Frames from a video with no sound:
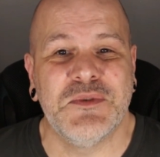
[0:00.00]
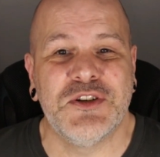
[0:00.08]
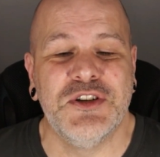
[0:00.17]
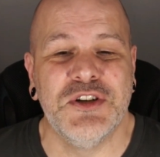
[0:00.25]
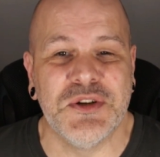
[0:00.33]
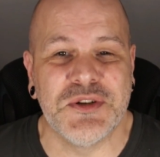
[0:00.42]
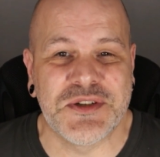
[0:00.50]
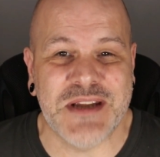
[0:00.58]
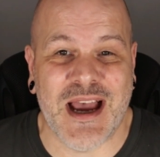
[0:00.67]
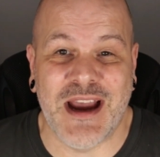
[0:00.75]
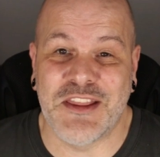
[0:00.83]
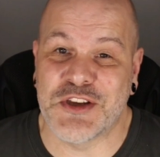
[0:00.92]
adjust
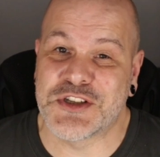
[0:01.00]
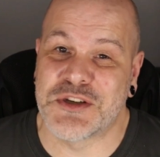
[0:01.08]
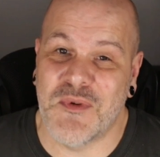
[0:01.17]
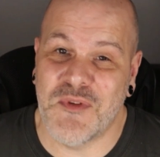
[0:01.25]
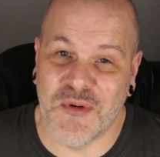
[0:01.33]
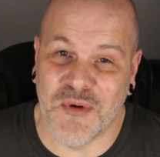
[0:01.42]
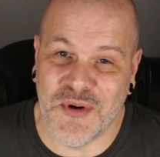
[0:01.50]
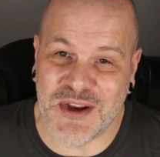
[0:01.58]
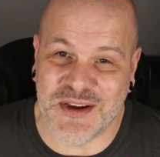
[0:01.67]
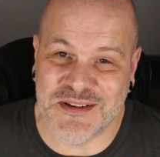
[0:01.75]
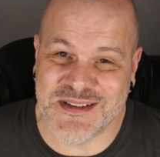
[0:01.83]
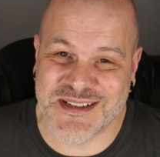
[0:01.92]
either some of your
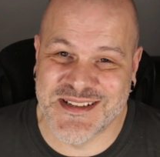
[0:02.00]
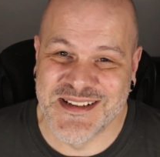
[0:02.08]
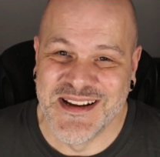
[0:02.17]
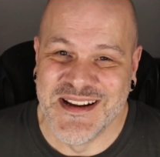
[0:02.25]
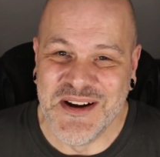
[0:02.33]
audience